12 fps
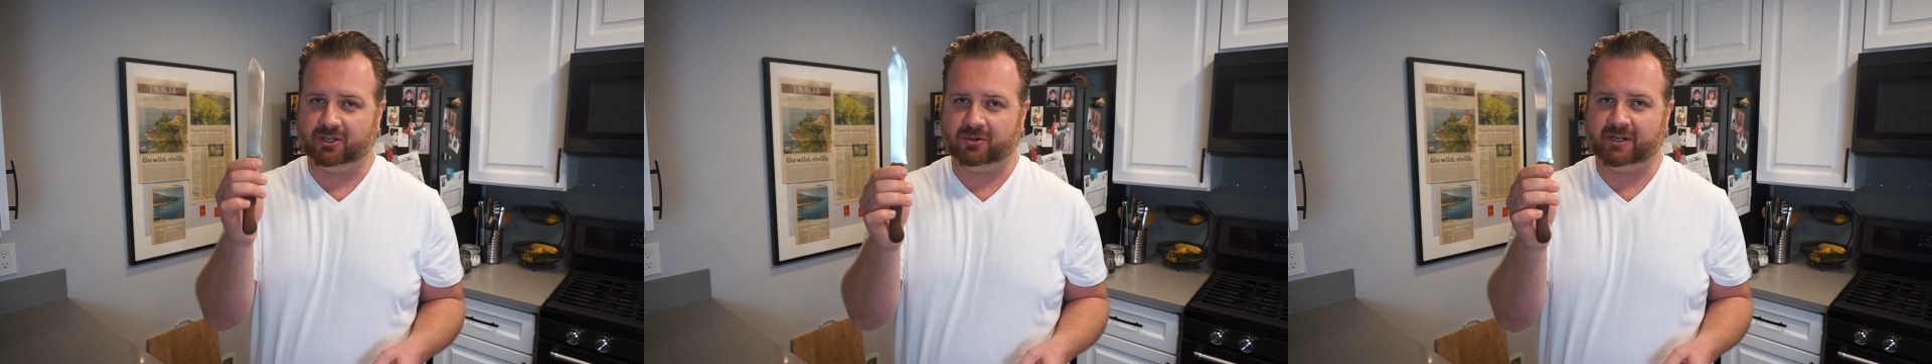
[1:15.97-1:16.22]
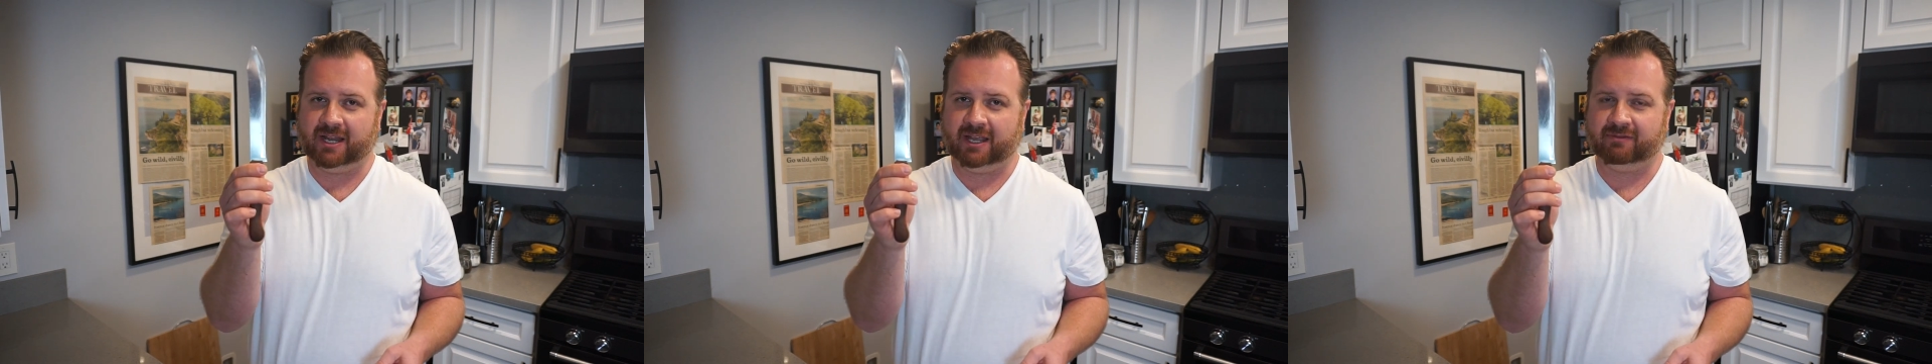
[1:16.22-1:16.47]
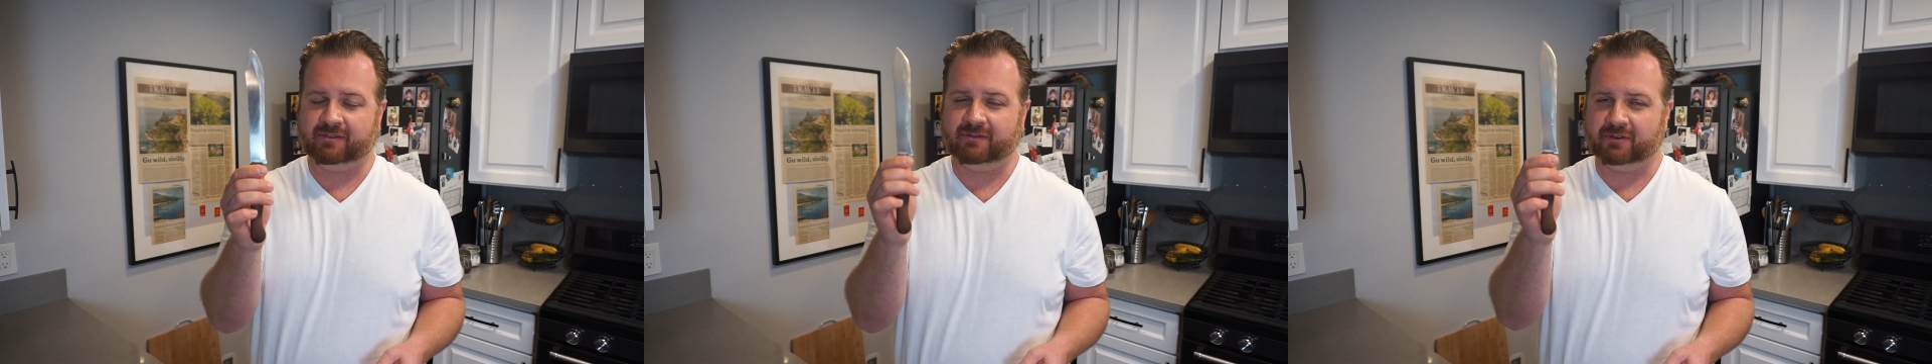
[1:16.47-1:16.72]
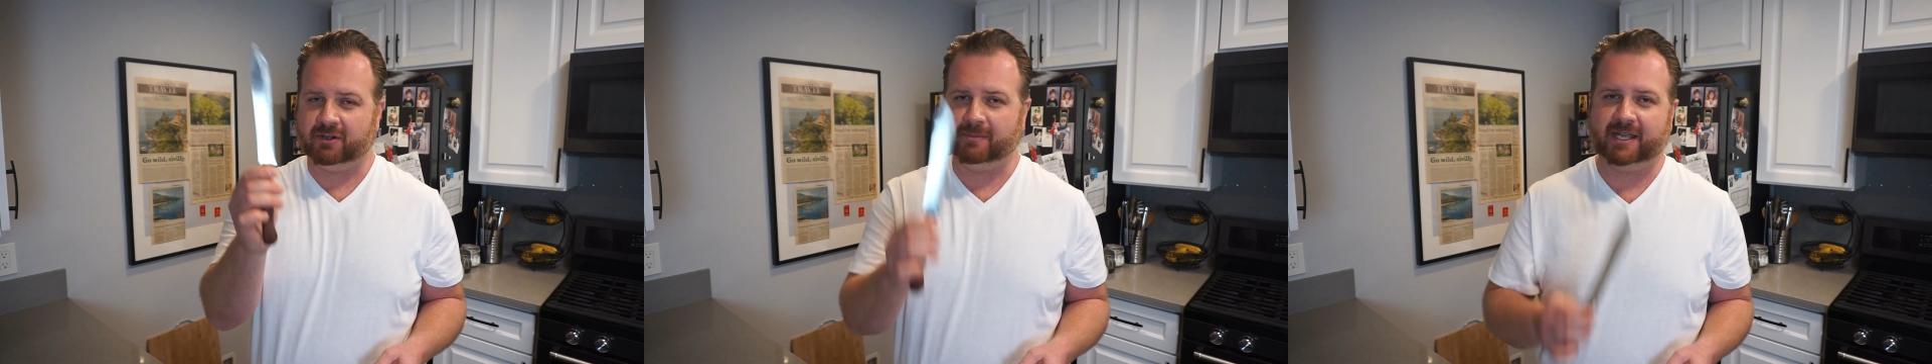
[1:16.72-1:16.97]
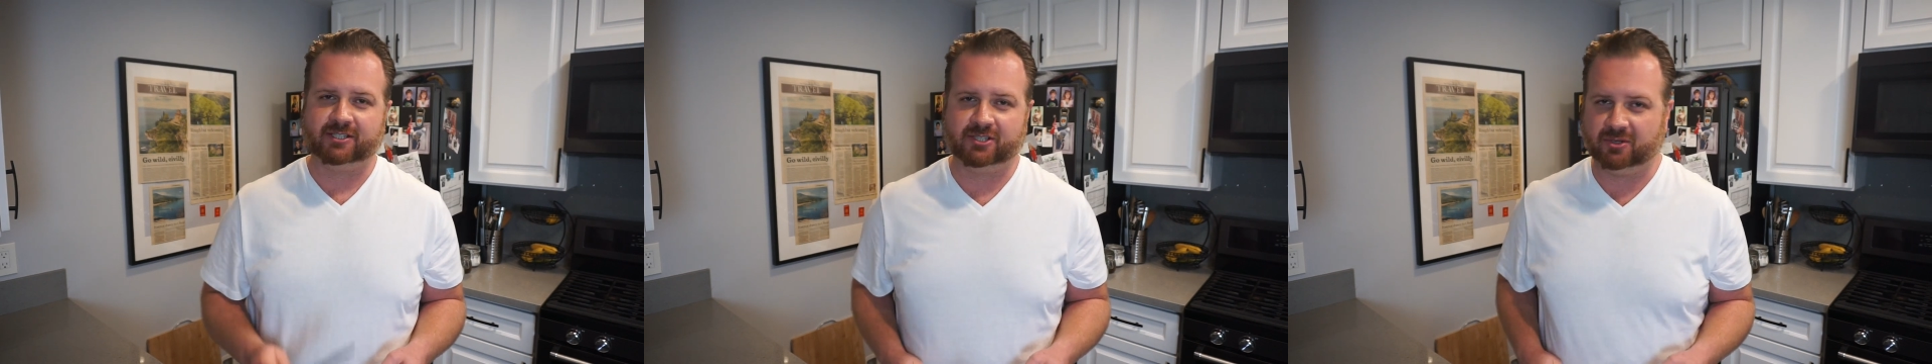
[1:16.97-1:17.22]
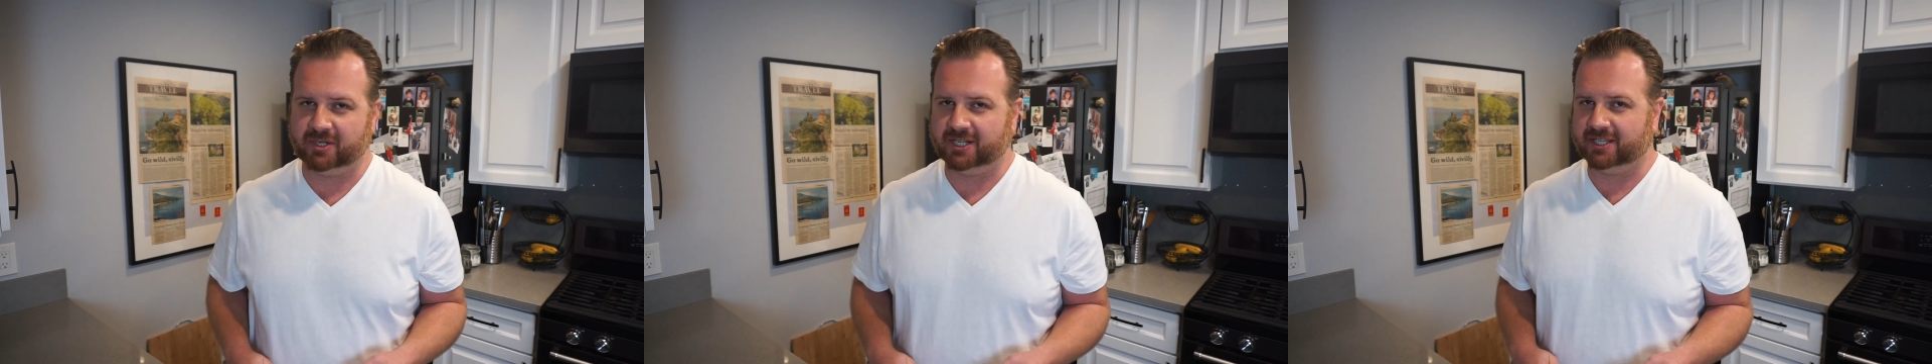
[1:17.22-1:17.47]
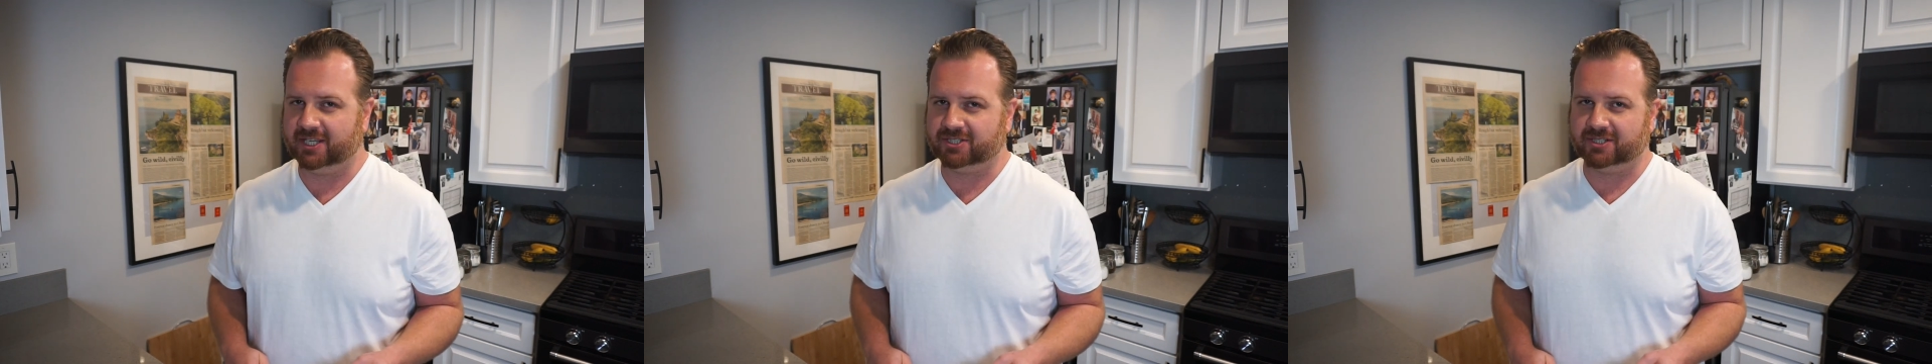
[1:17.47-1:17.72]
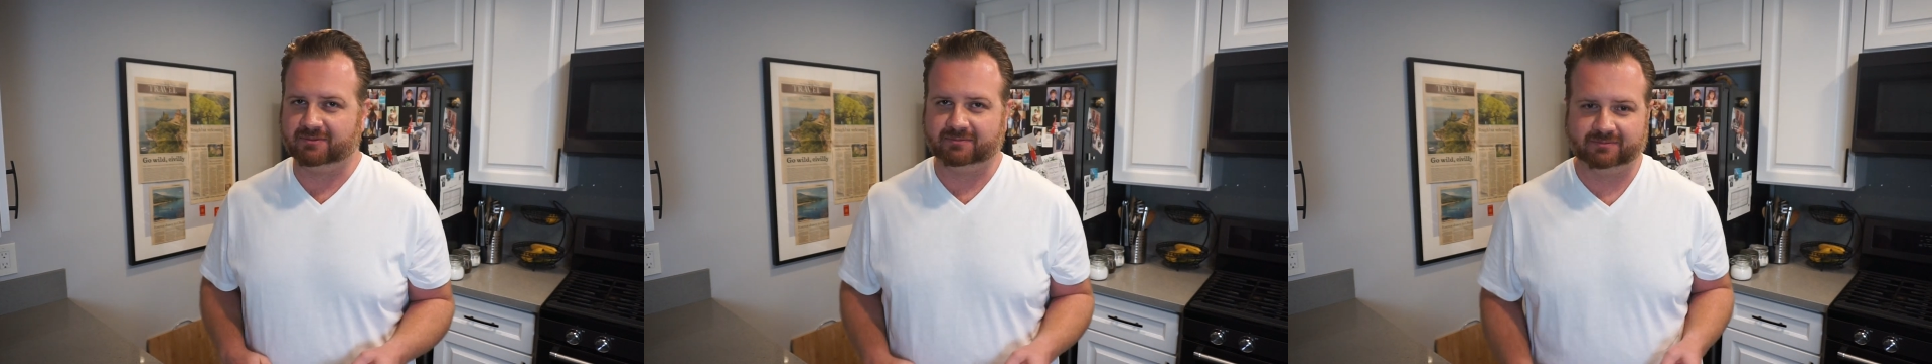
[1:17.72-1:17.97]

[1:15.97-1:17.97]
your knife for your Macedonian kitchen.